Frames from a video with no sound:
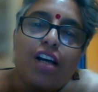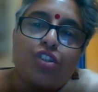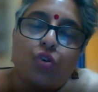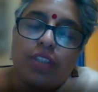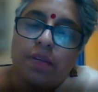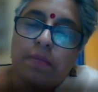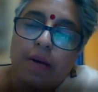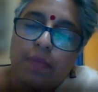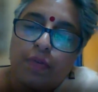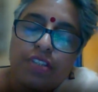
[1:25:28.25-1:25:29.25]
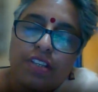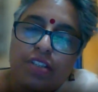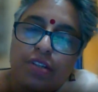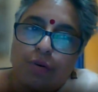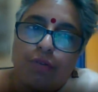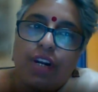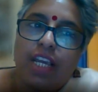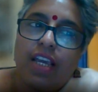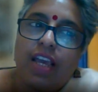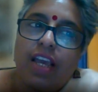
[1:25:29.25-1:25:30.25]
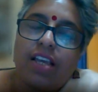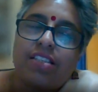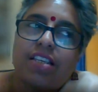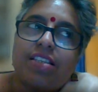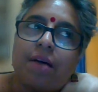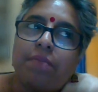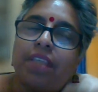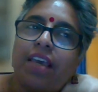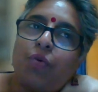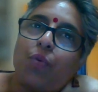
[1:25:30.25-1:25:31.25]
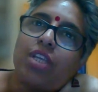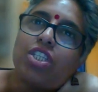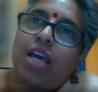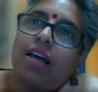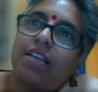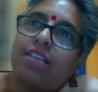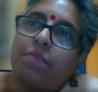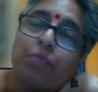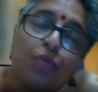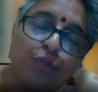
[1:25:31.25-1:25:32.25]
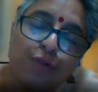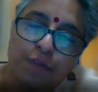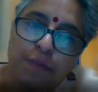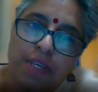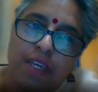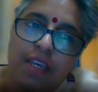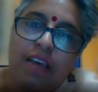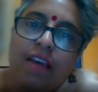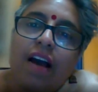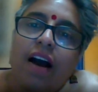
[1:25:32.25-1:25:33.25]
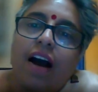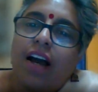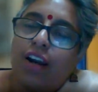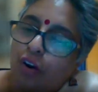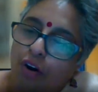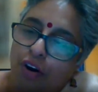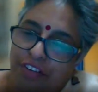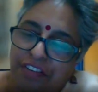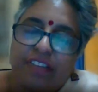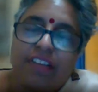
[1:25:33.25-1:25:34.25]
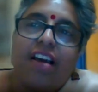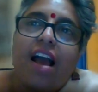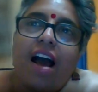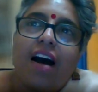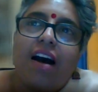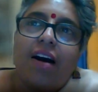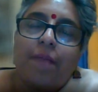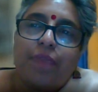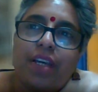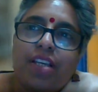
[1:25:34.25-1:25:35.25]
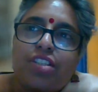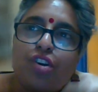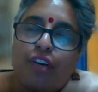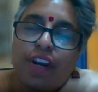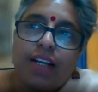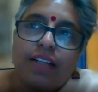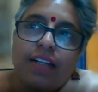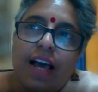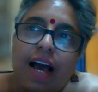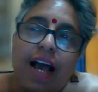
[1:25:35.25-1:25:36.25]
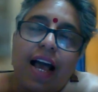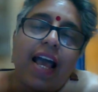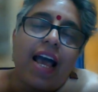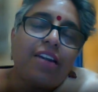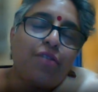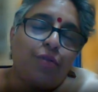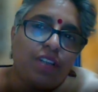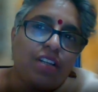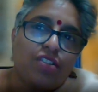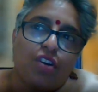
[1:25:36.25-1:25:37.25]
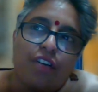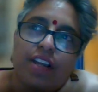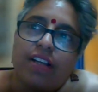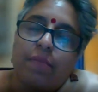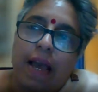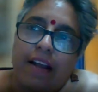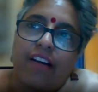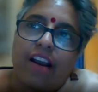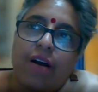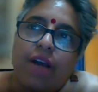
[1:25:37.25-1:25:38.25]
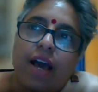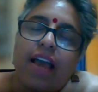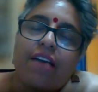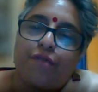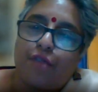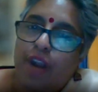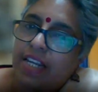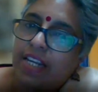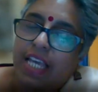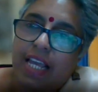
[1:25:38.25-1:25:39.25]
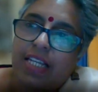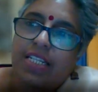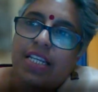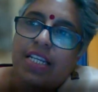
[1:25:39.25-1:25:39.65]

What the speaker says: Jatin Babu's story is something which has moved me a lot. The historical, I know the historical background, I have read it.